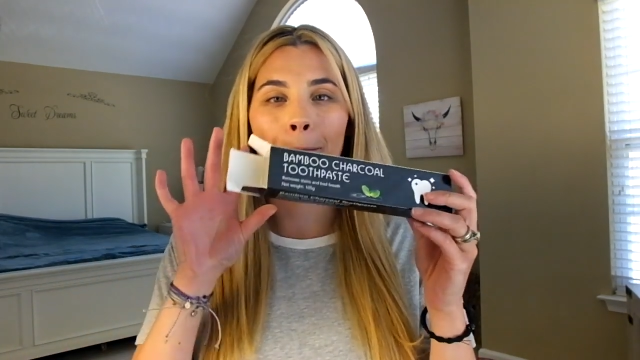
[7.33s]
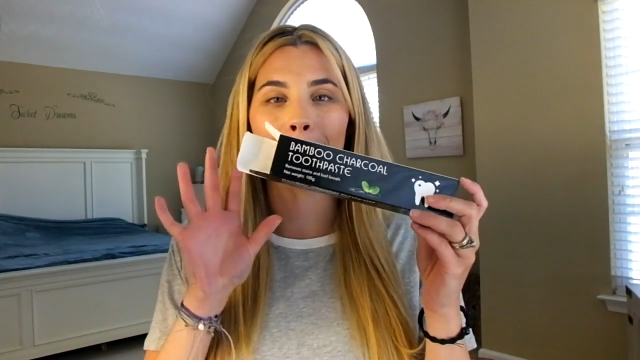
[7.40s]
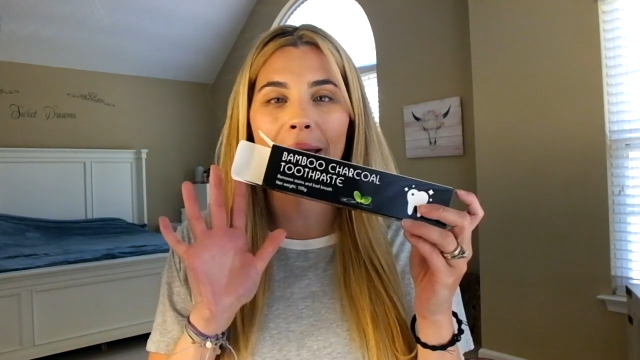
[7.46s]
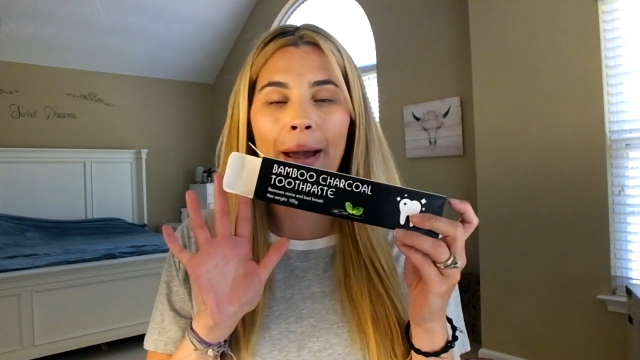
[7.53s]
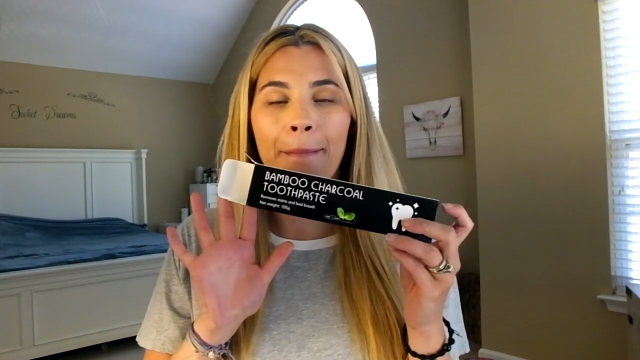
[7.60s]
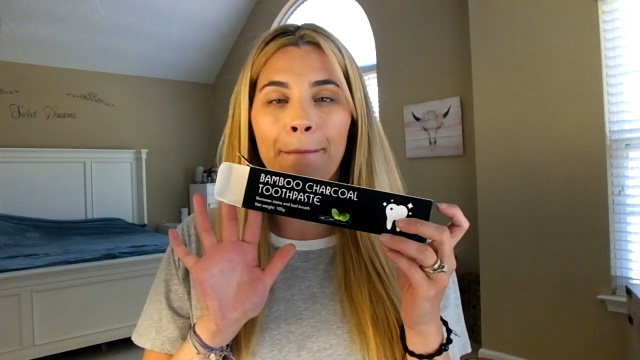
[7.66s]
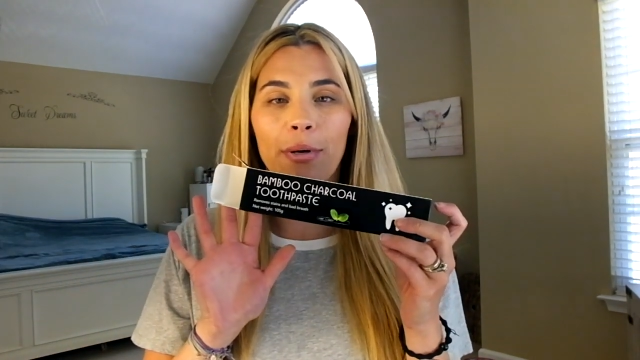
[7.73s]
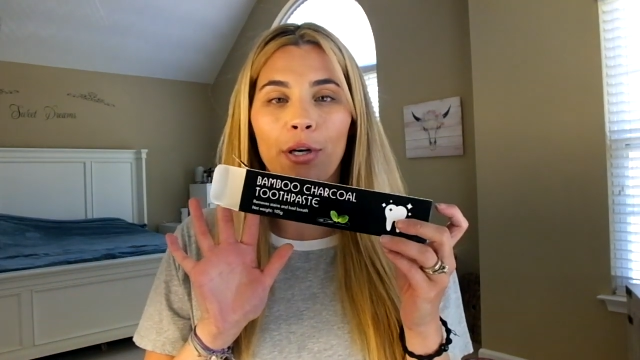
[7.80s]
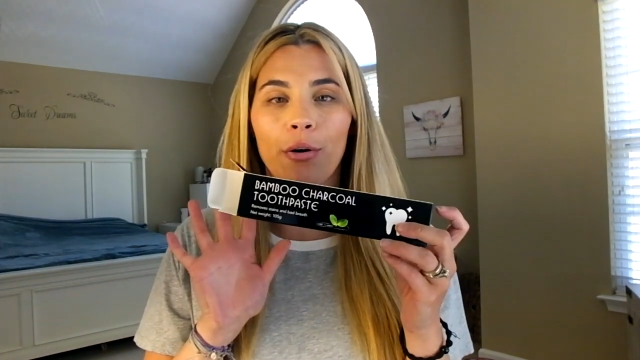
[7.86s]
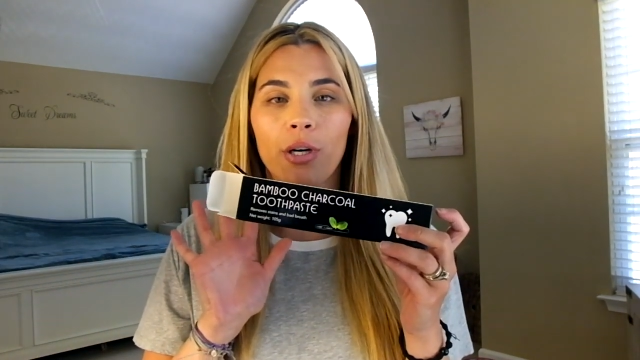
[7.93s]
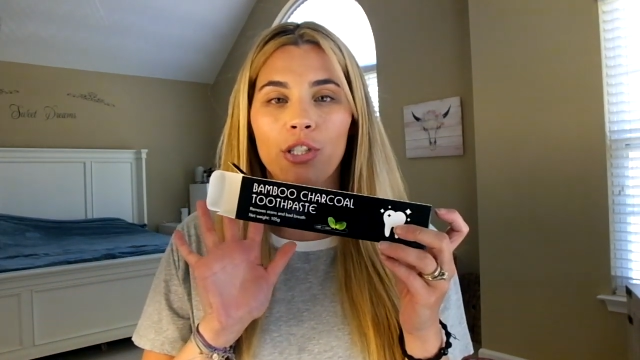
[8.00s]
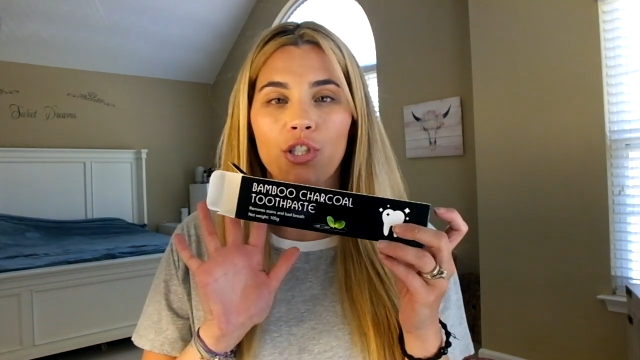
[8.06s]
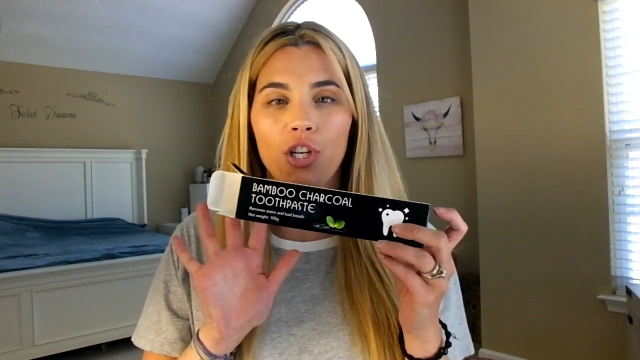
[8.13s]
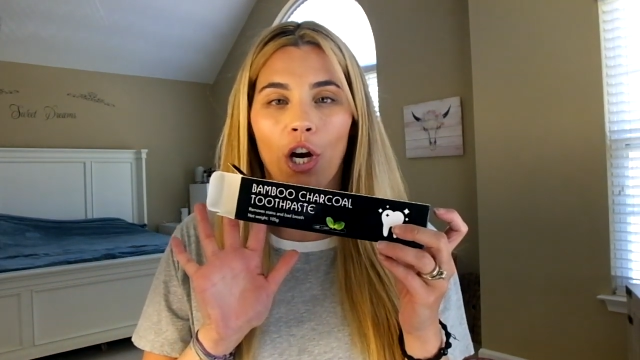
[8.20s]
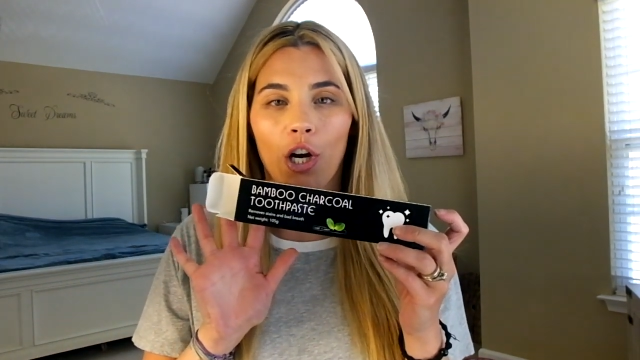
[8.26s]
bamboo
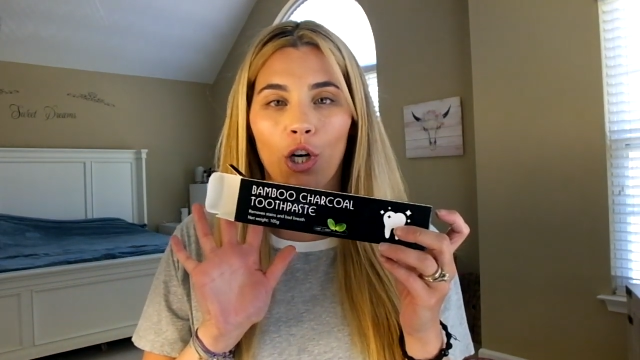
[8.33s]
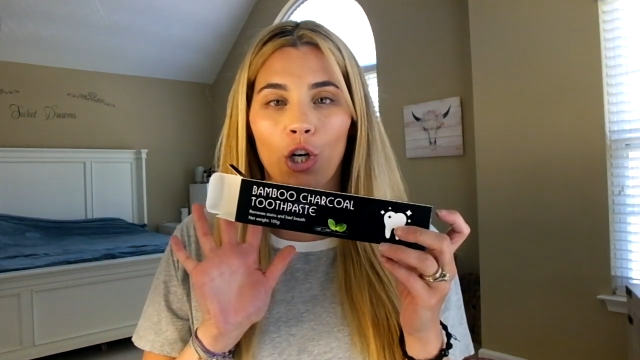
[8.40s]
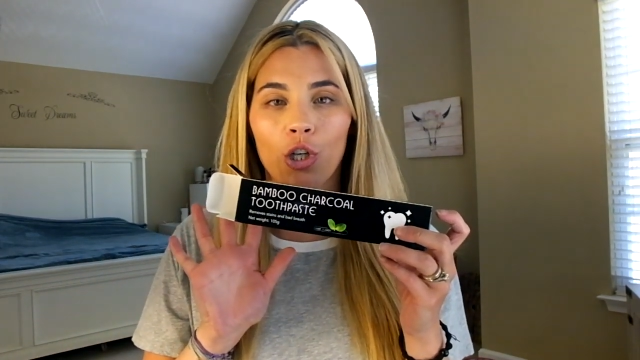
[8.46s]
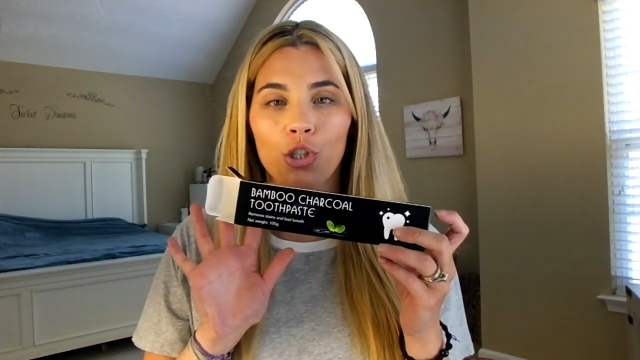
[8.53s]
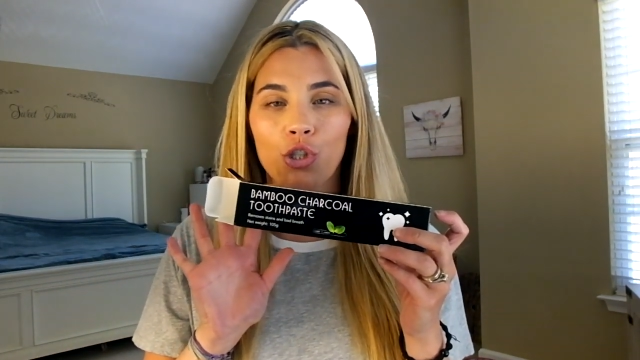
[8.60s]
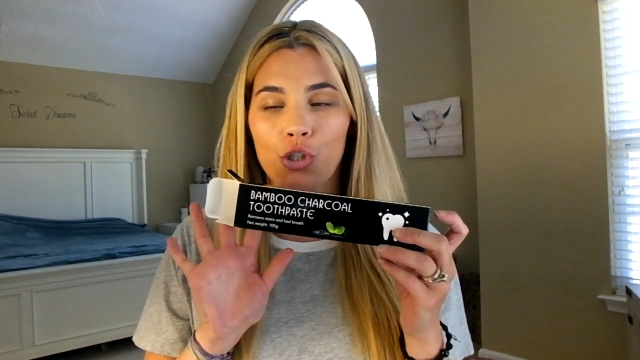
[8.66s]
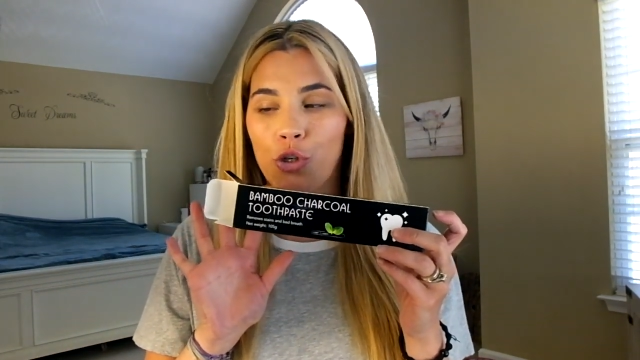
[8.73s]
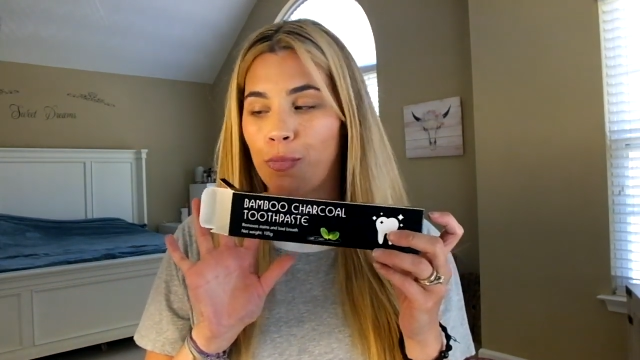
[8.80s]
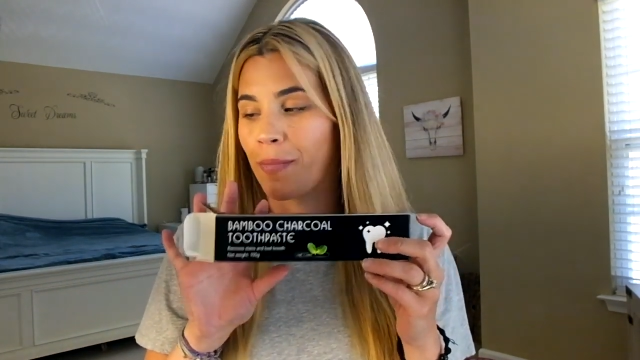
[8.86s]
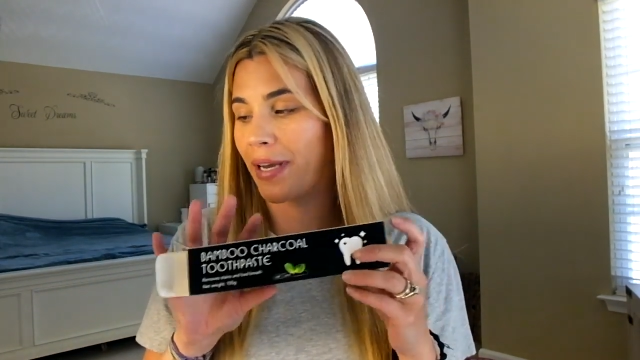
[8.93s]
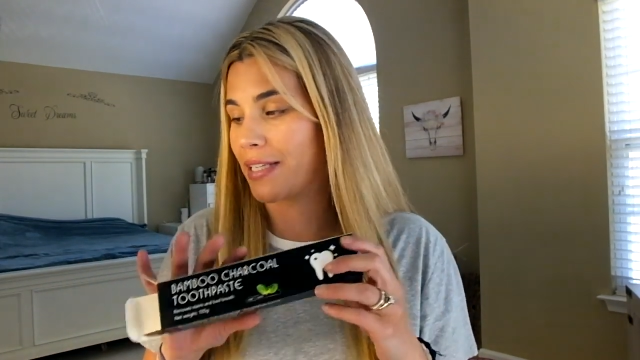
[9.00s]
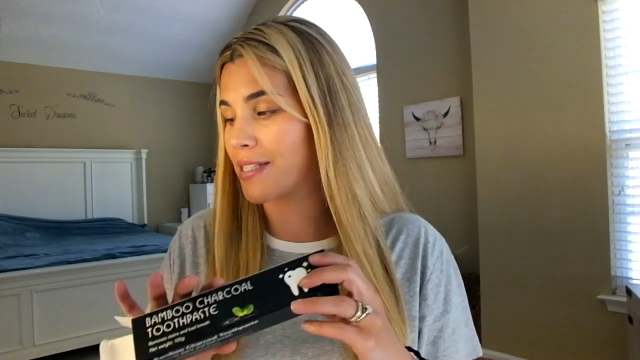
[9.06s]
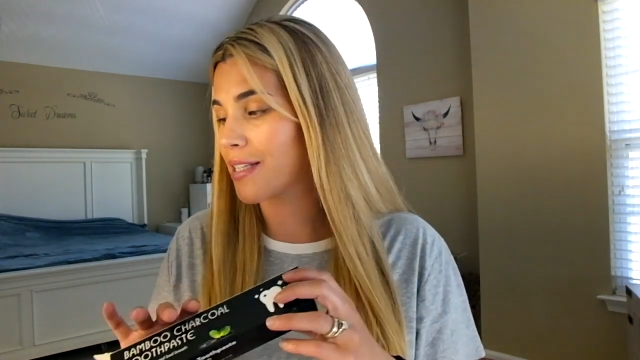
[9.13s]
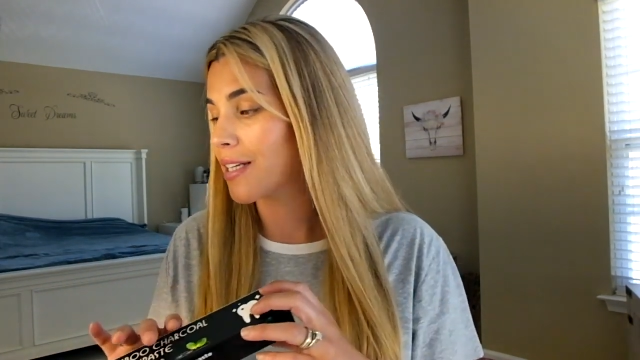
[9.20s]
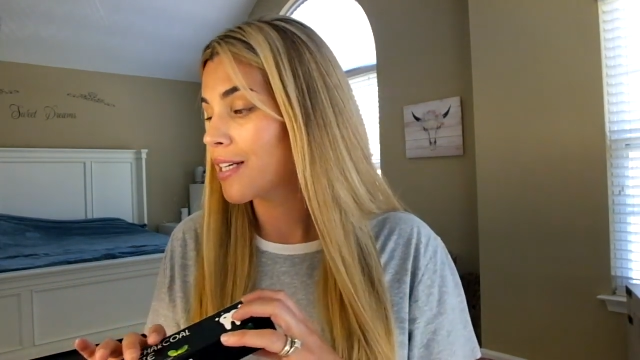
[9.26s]
charcoal
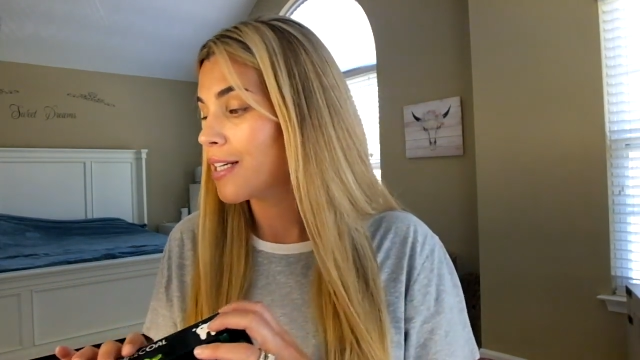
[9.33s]
toothpaste.